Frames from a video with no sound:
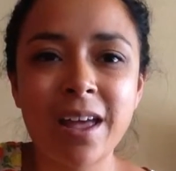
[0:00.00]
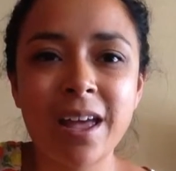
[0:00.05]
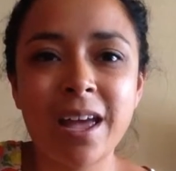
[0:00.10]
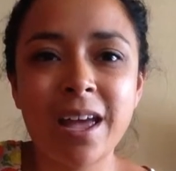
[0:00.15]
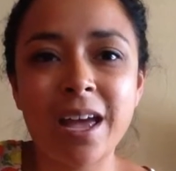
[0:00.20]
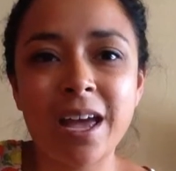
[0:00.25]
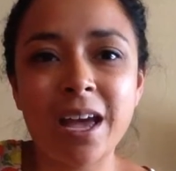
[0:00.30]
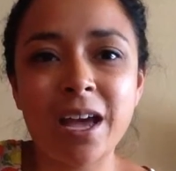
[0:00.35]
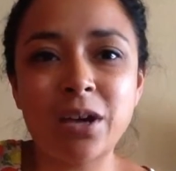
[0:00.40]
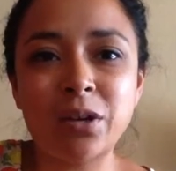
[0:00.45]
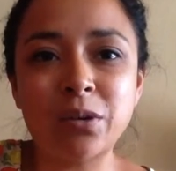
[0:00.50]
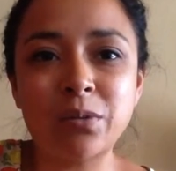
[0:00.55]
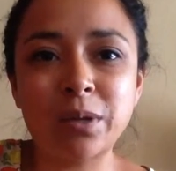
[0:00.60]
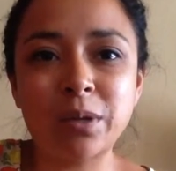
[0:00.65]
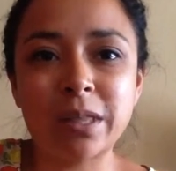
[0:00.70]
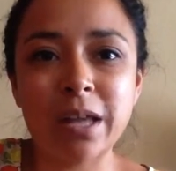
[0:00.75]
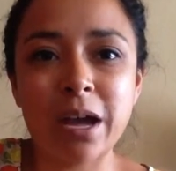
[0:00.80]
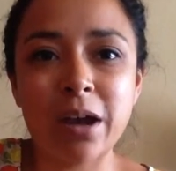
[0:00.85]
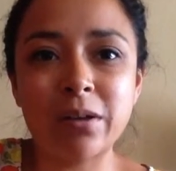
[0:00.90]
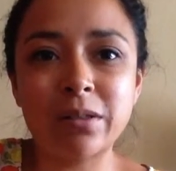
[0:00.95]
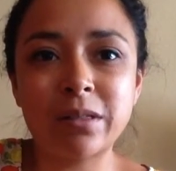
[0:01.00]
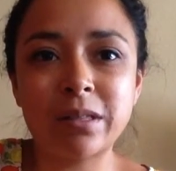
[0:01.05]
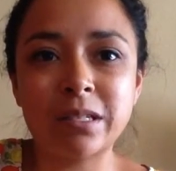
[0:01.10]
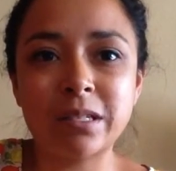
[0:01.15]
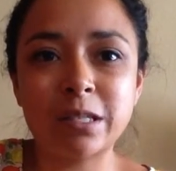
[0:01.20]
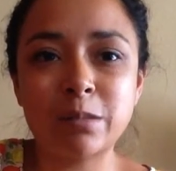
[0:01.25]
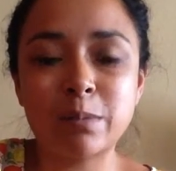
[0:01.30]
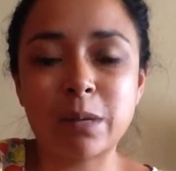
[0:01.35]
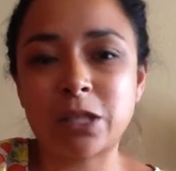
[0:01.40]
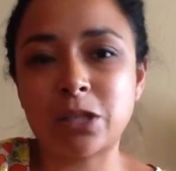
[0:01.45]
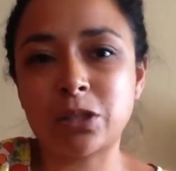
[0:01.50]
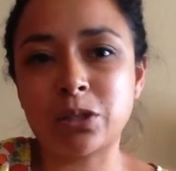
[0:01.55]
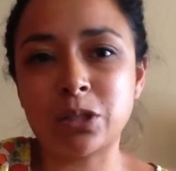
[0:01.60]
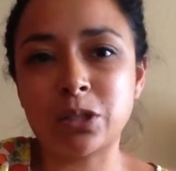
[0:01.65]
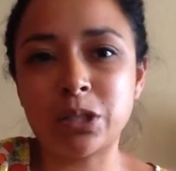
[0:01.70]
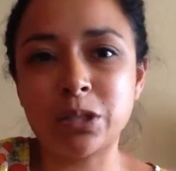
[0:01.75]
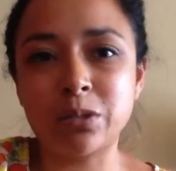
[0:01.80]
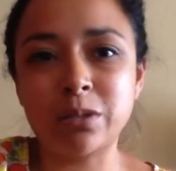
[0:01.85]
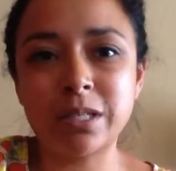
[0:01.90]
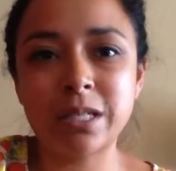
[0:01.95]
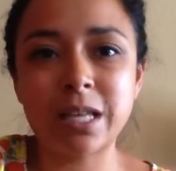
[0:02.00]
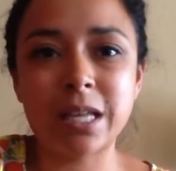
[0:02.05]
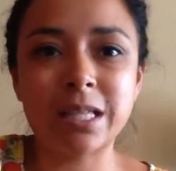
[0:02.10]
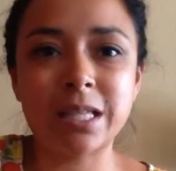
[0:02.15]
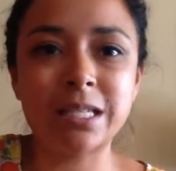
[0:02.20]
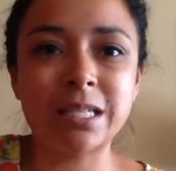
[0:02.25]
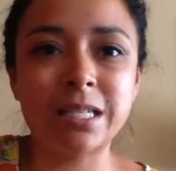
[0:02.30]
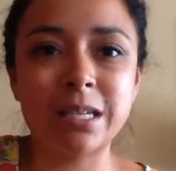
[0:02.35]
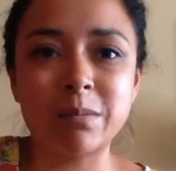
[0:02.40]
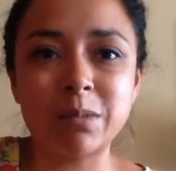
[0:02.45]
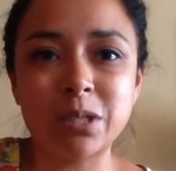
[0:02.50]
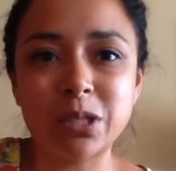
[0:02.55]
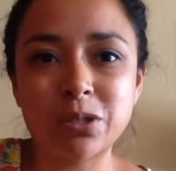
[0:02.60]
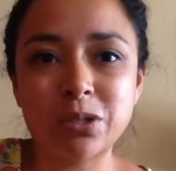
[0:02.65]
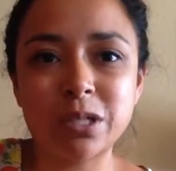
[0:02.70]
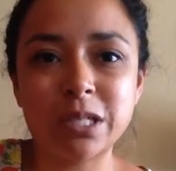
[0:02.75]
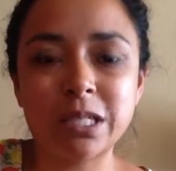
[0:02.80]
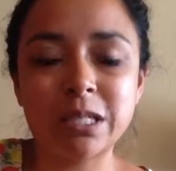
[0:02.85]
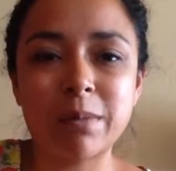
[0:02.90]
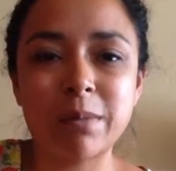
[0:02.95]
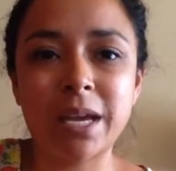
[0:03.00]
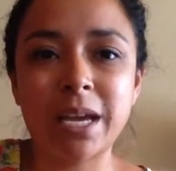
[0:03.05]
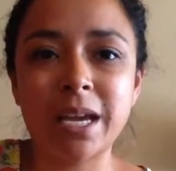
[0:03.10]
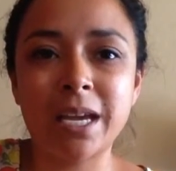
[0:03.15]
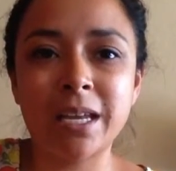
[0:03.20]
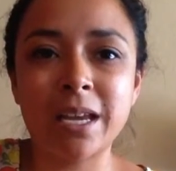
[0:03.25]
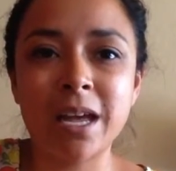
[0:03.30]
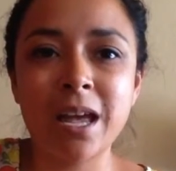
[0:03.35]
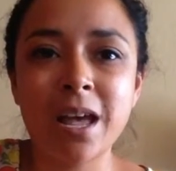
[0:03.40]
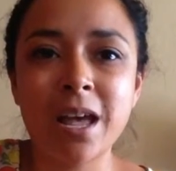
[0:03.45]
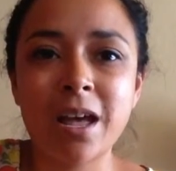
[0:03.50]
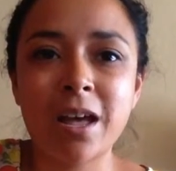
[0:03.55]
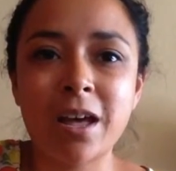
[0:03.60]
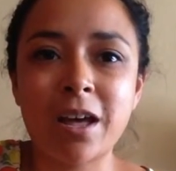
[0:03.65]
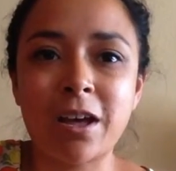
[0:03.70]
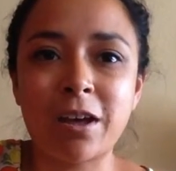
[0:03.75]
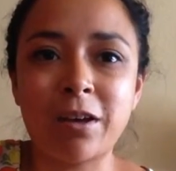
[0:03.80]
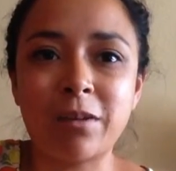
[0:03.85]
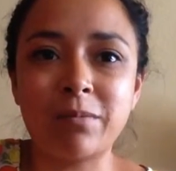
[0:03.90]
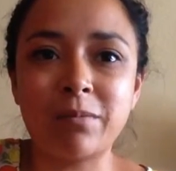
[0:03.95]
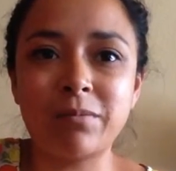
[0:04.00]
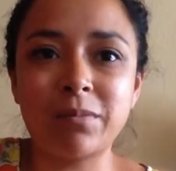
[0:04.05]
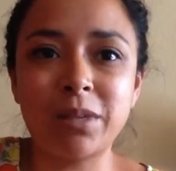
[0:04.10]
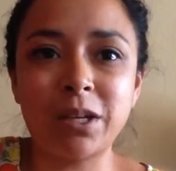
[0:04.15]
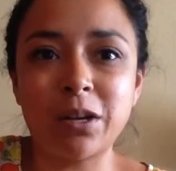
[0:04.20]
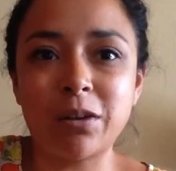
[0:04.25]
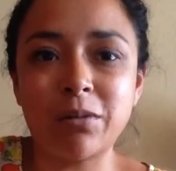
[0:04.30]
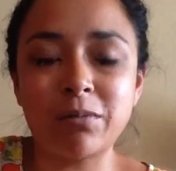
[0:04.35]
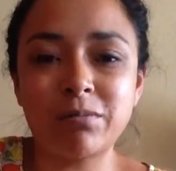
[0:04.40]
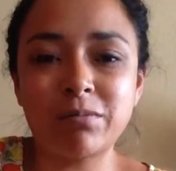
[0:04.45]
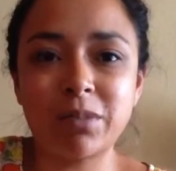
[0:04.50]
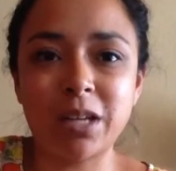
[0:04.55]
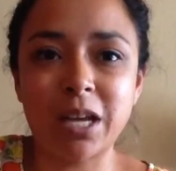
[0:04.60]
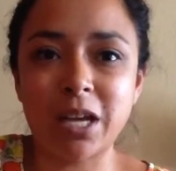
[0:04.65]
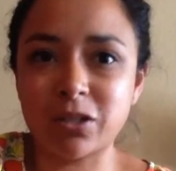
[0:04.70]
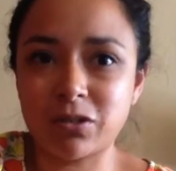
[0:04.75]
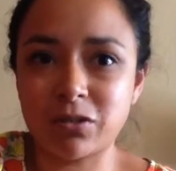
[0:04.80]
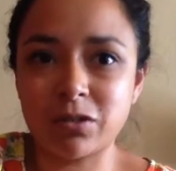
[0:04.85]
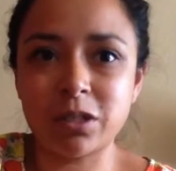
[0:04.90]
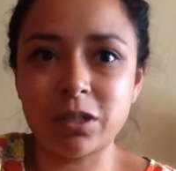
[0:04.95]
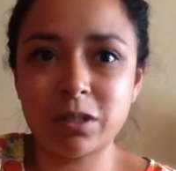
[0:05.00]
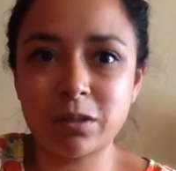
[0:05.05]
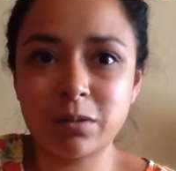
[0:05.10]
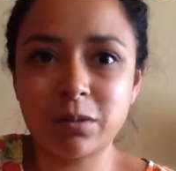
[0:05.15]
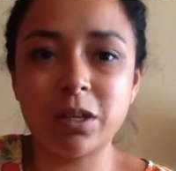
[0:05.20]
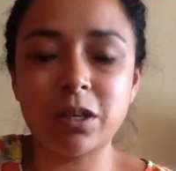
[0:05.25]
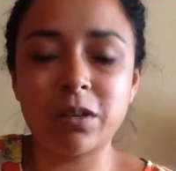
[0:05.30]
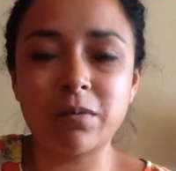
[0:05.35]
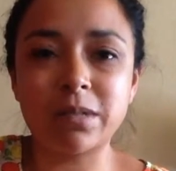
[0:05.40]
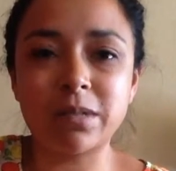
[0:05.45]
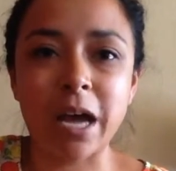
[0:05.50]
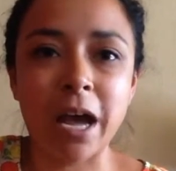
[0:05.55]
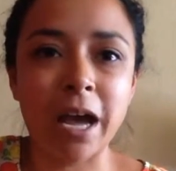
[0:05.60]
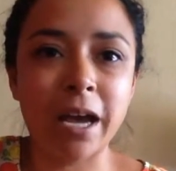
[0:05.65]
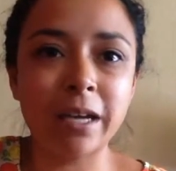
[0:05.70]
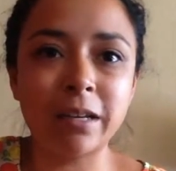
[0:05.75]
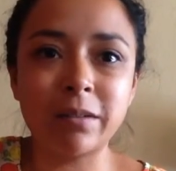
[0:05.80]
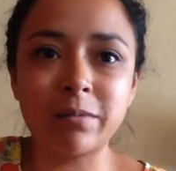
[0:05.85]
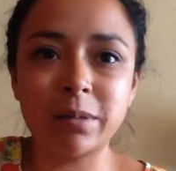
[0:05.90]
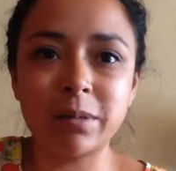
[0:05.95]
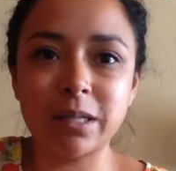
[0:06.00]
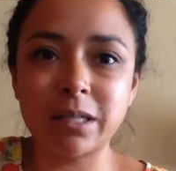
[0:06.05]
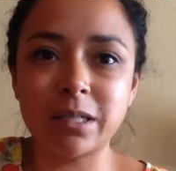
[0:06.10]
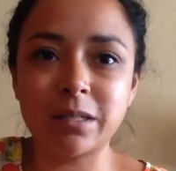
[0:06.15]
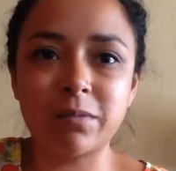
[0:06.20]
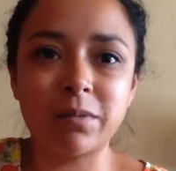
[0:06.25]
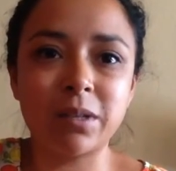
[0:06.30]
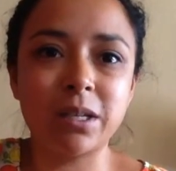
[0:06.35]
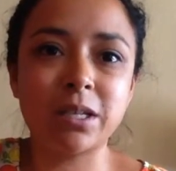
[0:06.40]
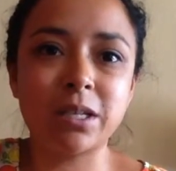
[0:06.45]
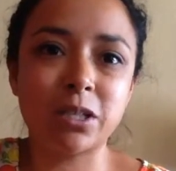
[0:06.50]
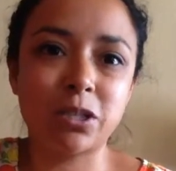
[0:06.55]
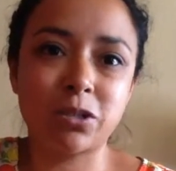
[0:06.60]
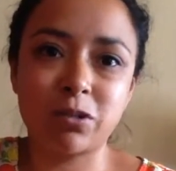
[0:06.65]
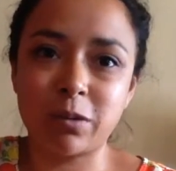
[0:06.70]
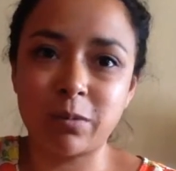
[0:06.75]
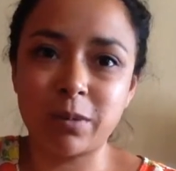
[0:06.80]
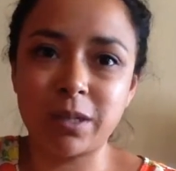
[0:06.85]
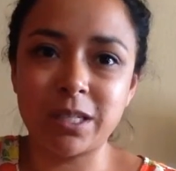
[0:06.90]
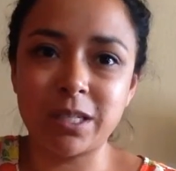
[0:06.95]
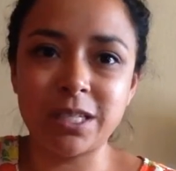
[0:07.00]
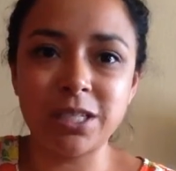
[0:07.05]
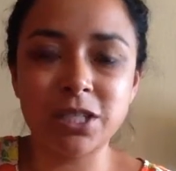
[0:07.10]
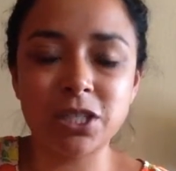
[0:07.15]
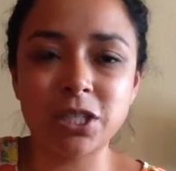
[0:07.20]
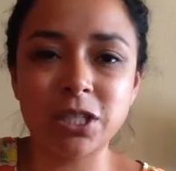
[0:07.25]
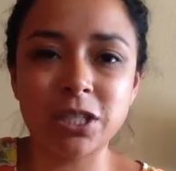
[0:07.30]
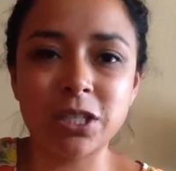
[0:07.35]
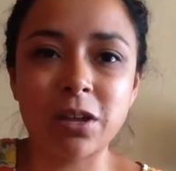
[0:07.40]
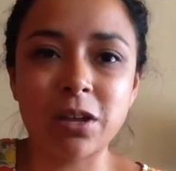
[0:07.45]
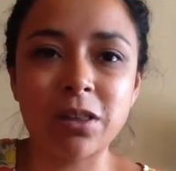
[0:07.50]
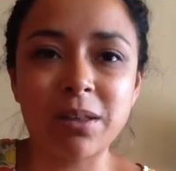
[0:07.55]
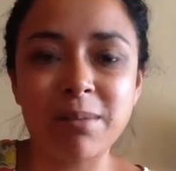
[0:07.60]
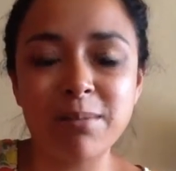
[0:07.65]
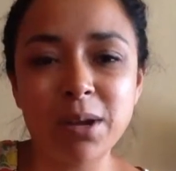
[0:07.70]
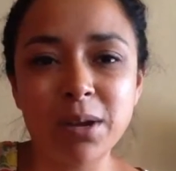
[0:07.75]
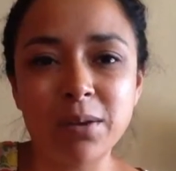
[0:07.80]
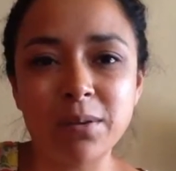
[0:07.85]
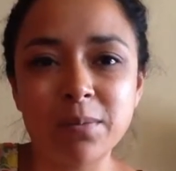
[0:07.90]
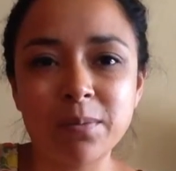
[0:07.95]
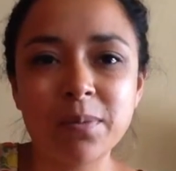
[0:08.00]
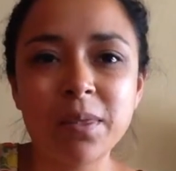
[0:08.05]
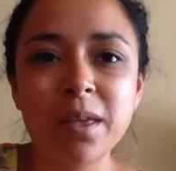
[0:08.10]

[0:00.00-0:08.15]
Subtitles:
And without the special suits that the seamstress made, the astronauts could have died because of the extreme conditions on the moon.